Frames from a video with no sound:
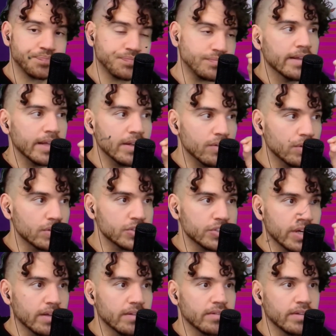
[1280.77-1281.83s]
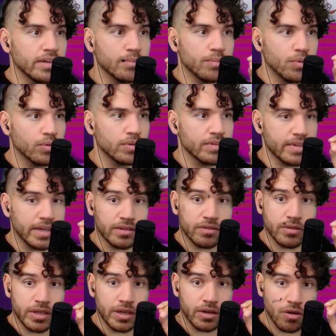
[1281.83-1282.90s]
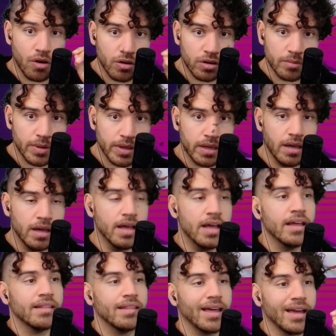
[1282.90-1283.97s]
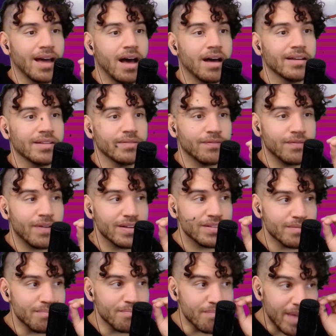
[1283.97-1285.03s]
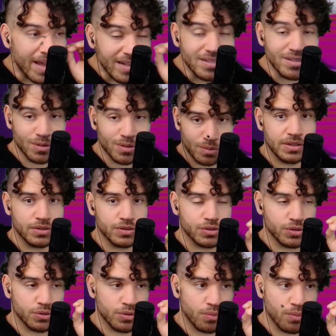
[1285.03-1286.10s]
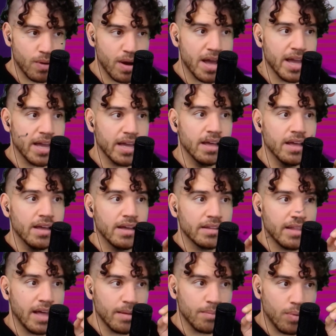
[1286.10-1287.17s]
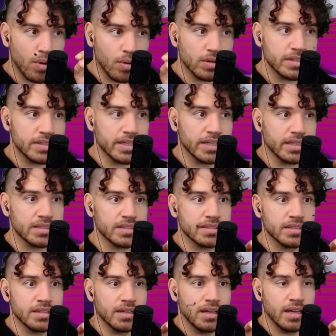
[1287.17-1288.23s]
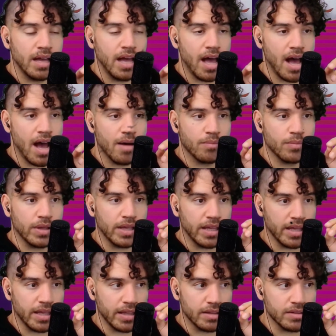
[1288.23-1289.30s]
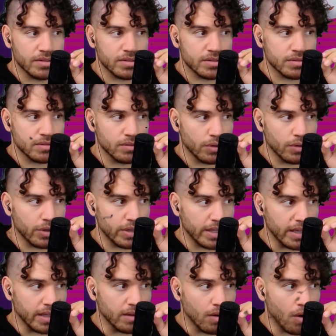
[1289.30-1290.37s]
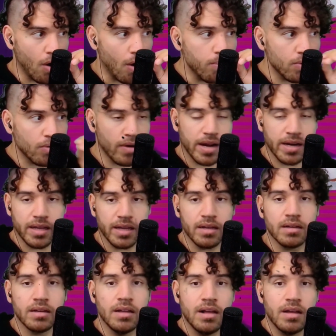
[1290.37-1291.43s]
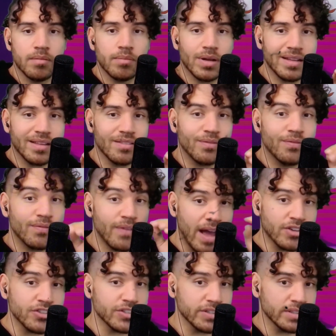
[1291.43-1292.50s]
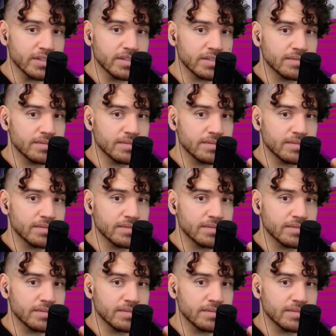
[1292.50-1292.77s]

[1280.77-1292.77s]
they're not just an important sector in the economy, they are fundamental to the way that politics is not only operating, but is fashioned.